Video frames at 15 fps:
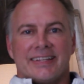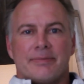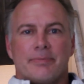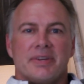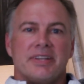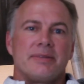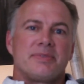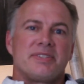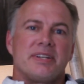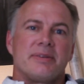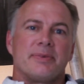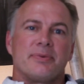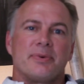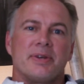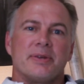My name is
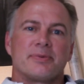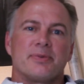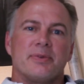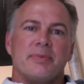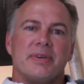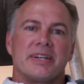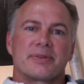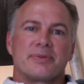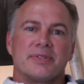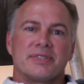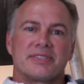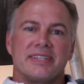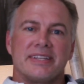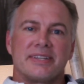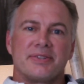Jeremy Williams with the Bannack Real
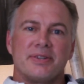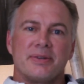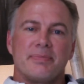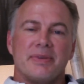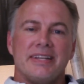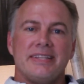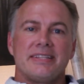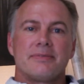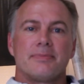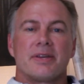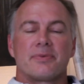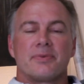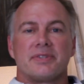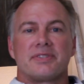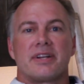Estate Group, and each
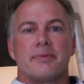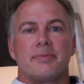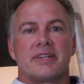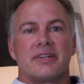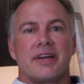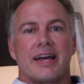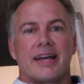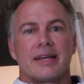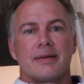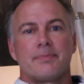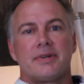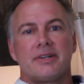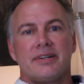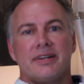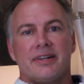month we try to bring you
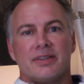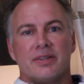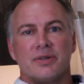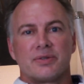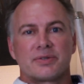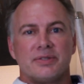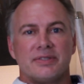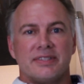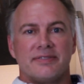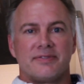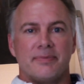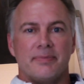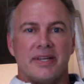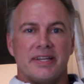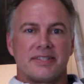hyper-local
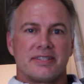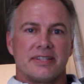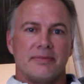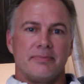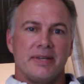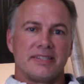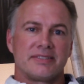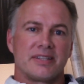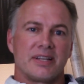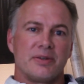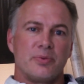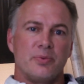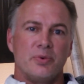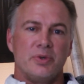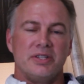information based
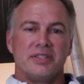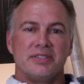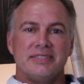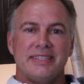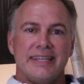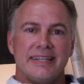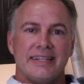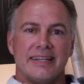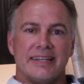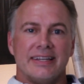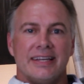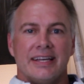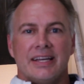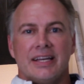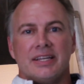on real data
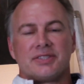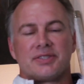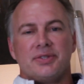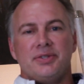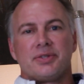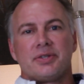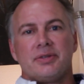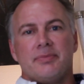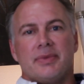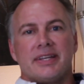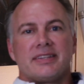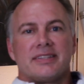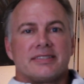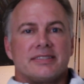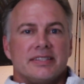so you can
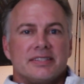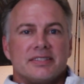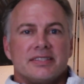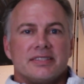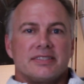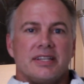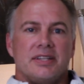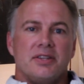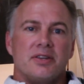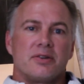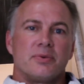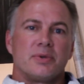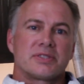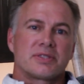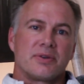make decisions and know
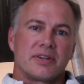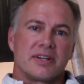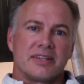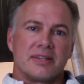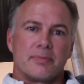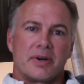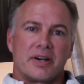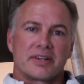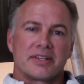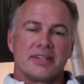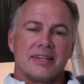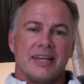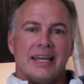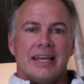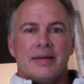what's going on in the
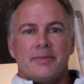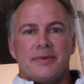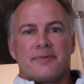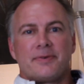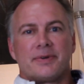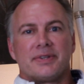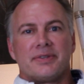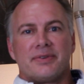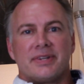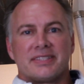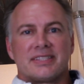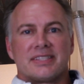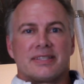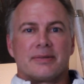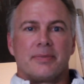market before the
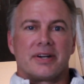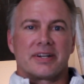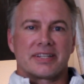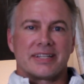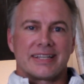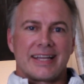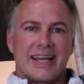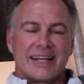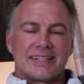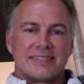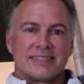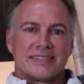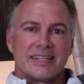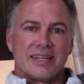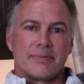rest of the market
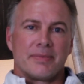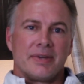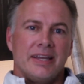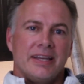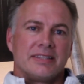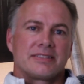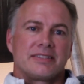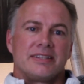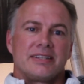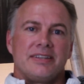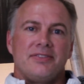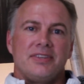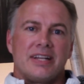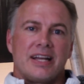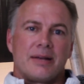catches up. It's going to
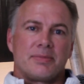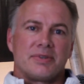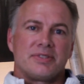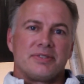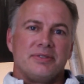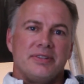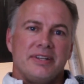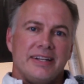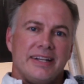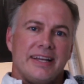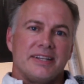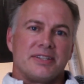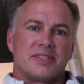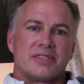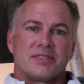give you an opportunity and
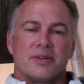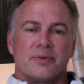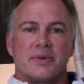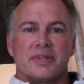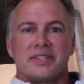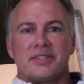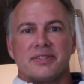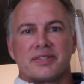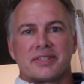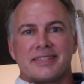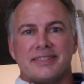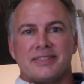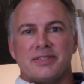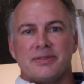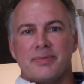edge, so whether you're
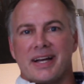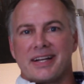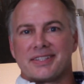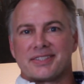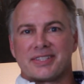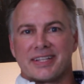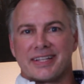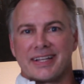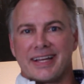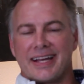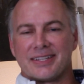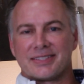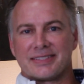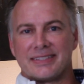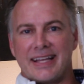looking to buy or sell a
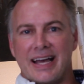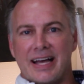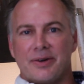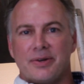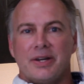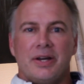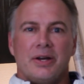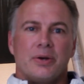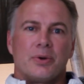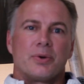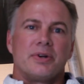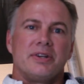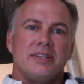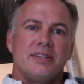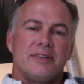house now
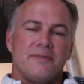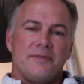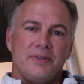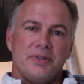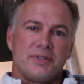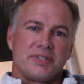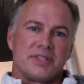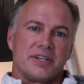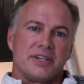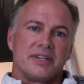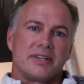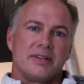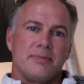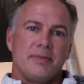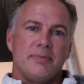or in the future, you're
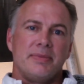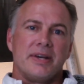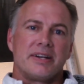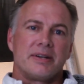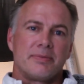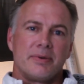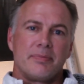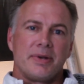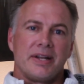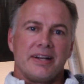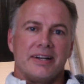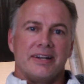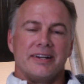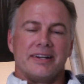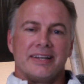going to be better
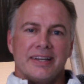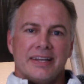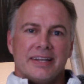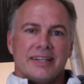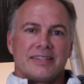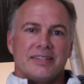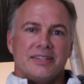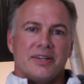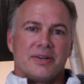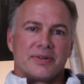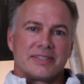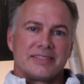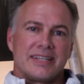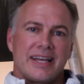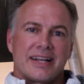prepared to know
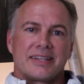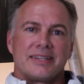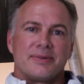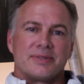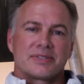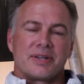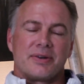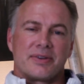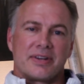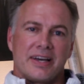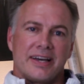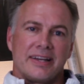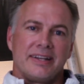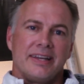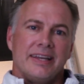exactly what's going
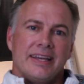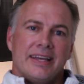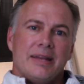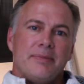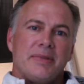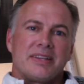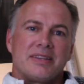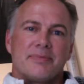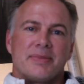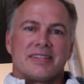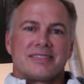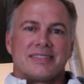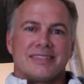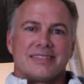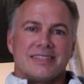on and make the
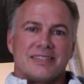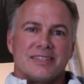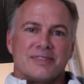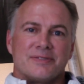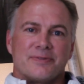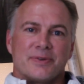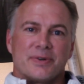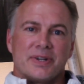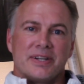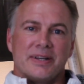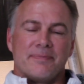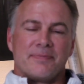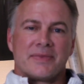best decisions for you.